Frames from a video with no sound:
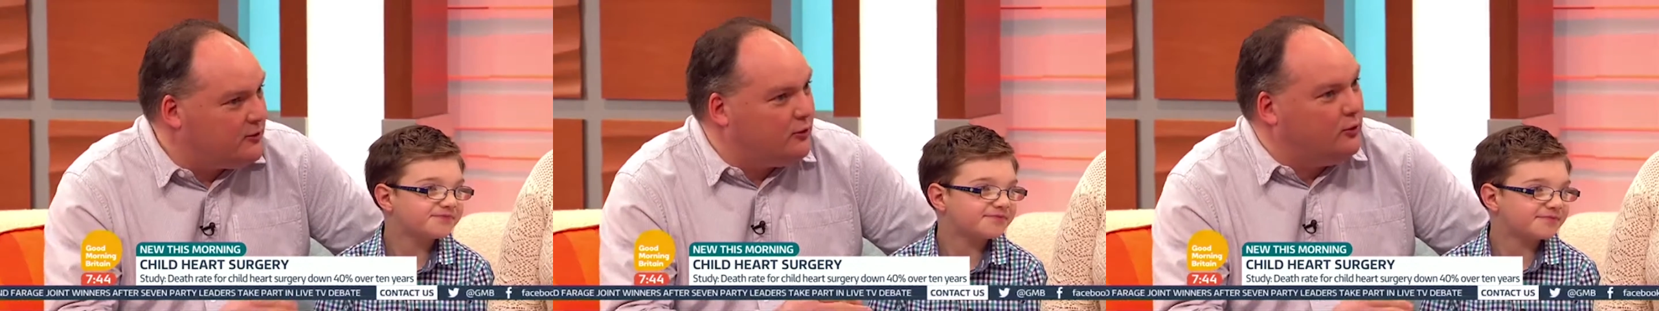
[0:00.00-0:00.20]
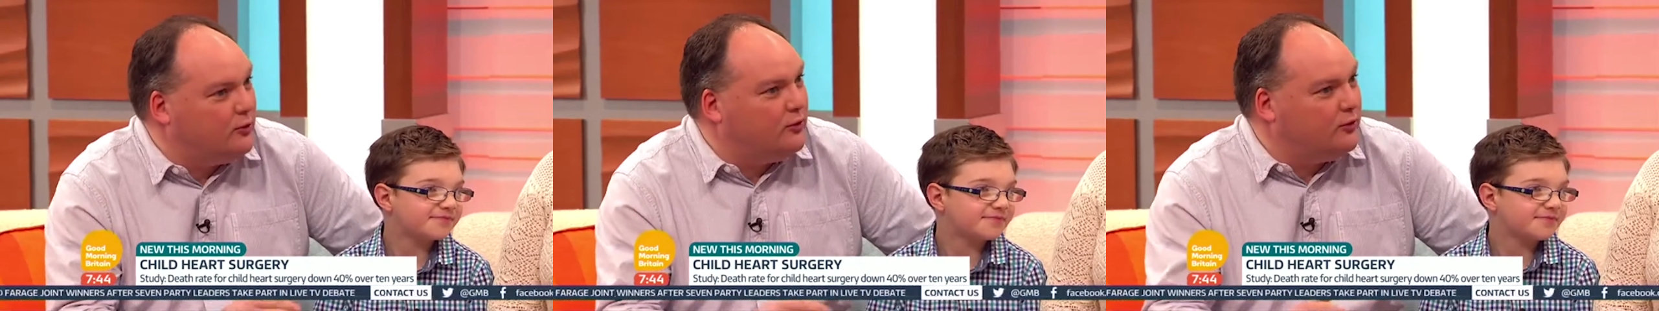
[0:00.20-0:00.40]

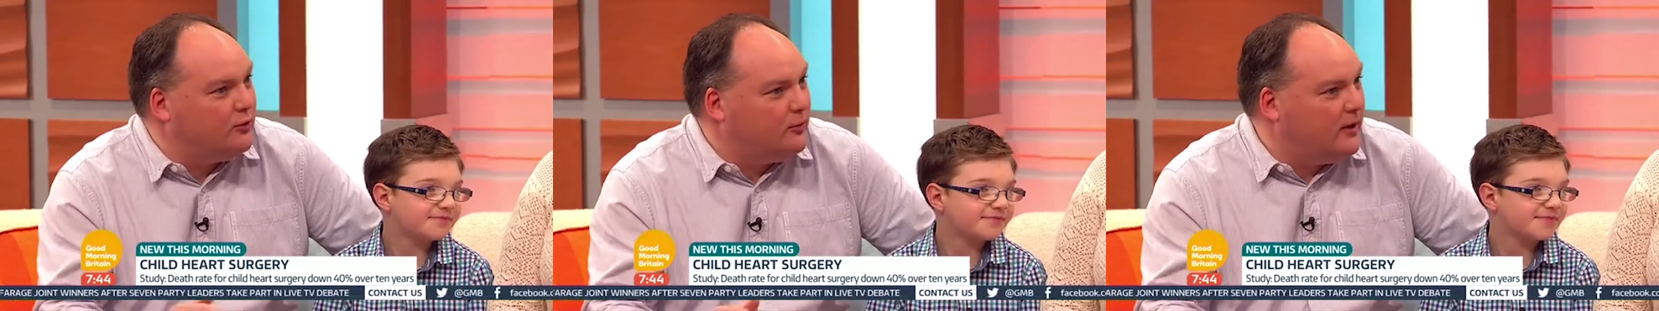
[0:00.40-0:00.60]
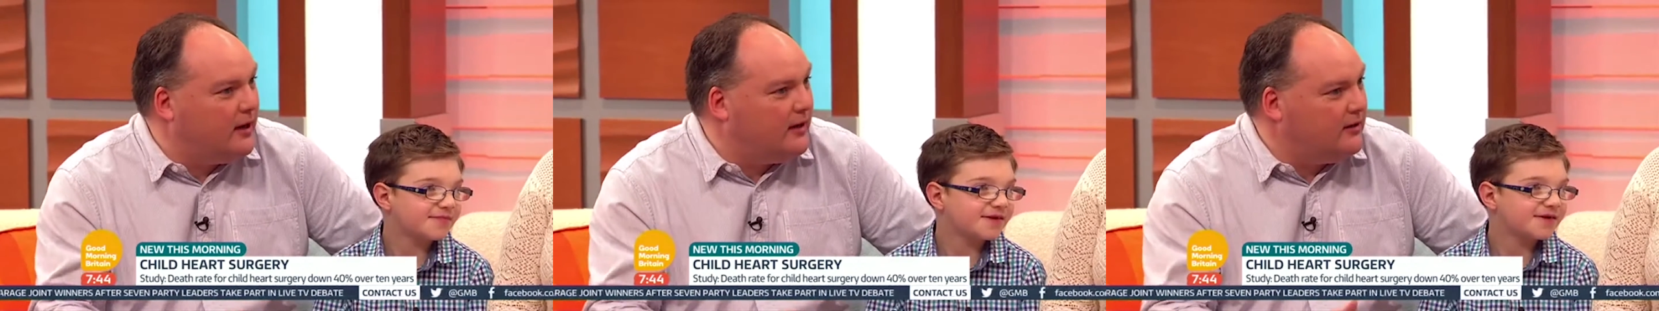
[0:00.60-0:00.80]
Speaker 1: all the
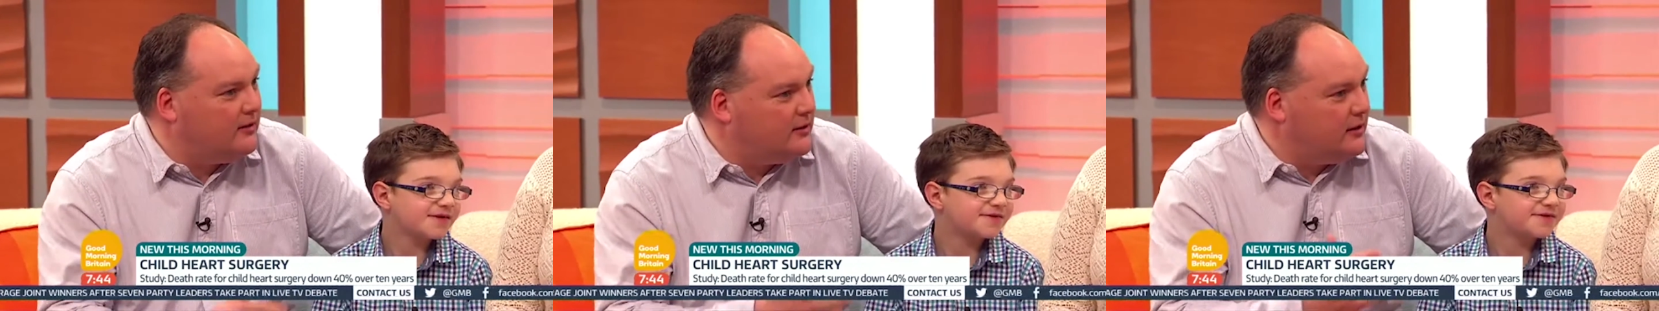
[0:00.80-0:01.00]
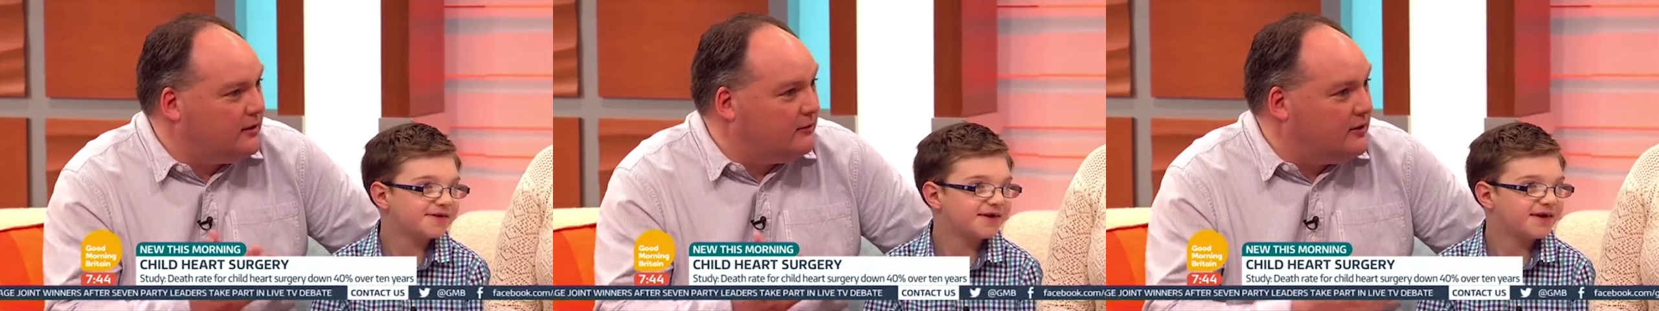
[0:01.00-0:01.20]
way,
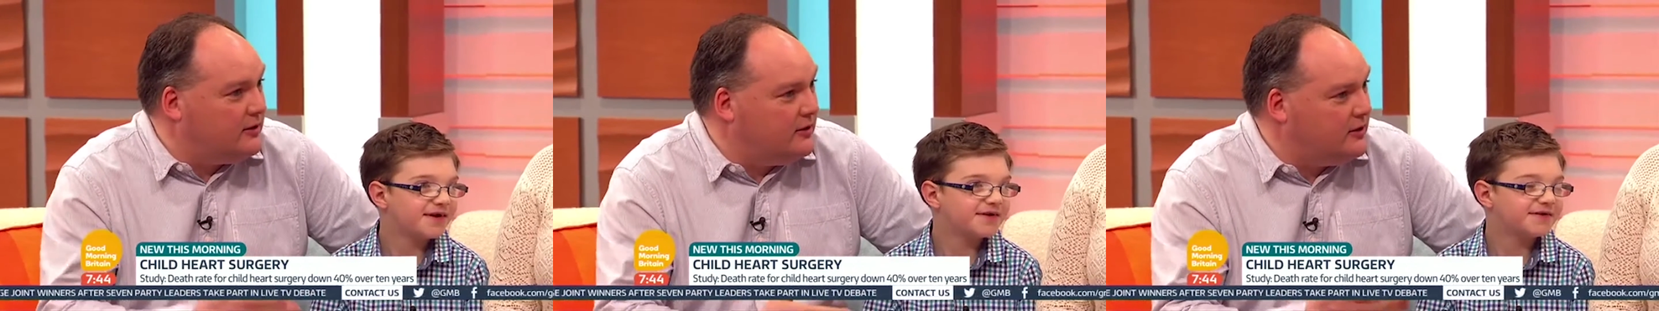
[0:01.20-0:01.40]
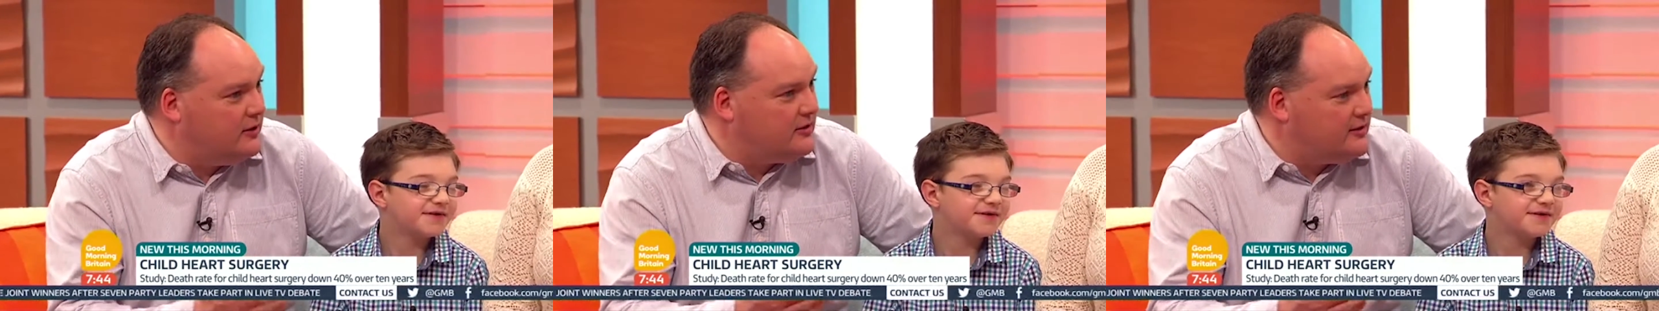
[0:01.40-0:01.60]
you know, the
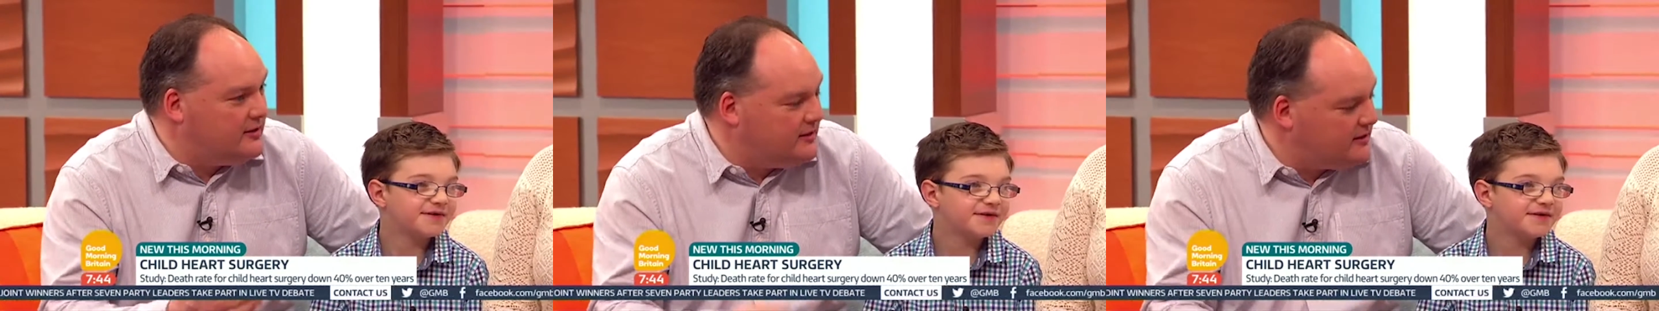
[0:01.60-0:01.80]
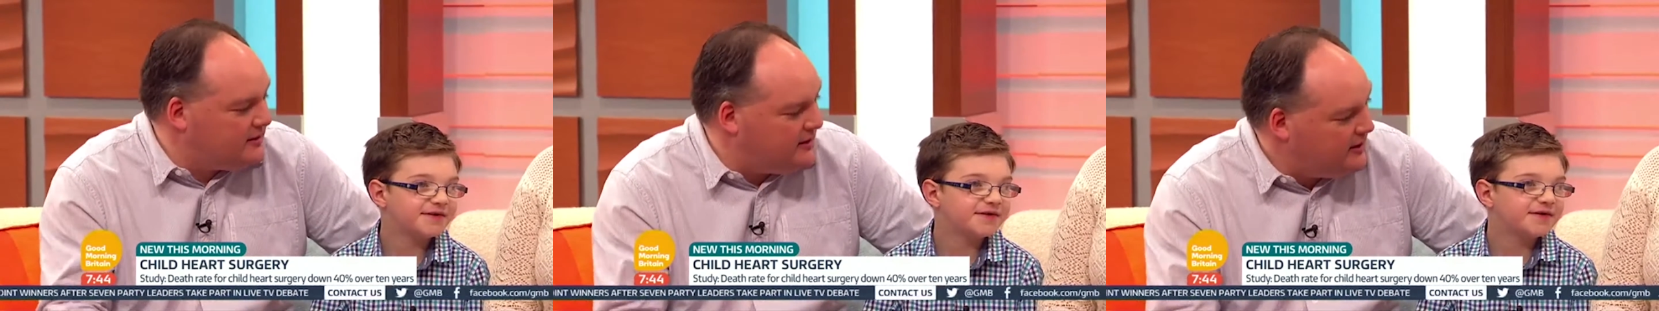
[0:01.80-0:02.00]

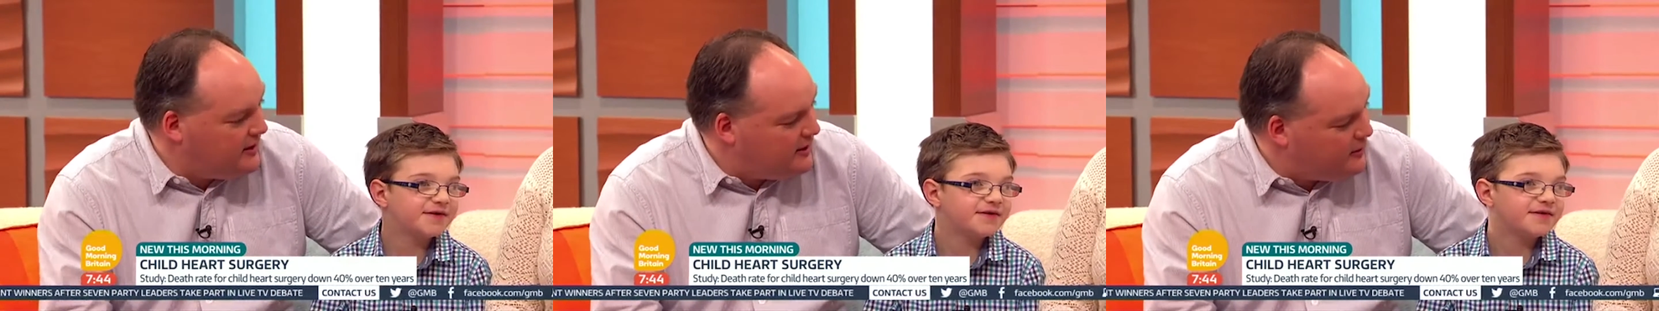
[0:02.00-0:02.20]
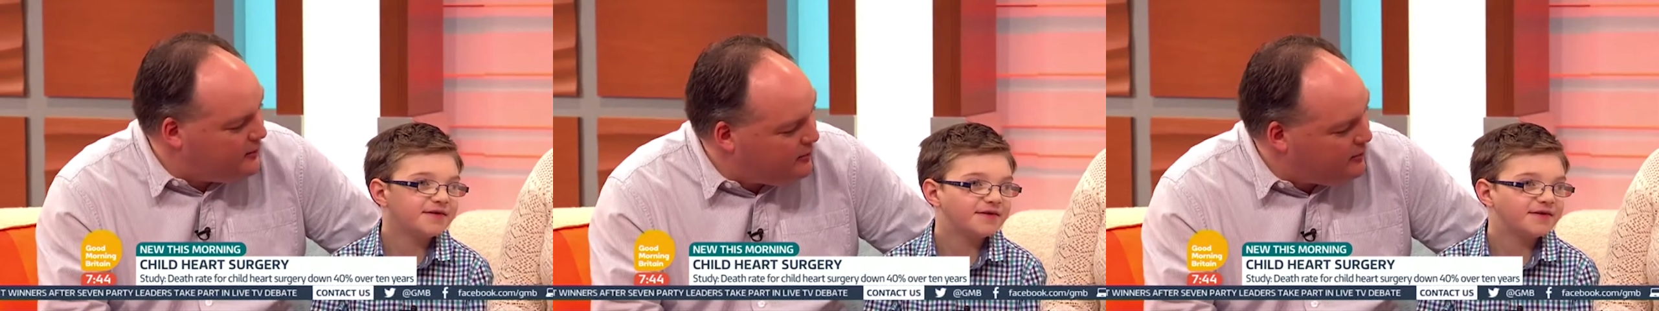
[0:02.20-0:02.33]
nurses, mm. the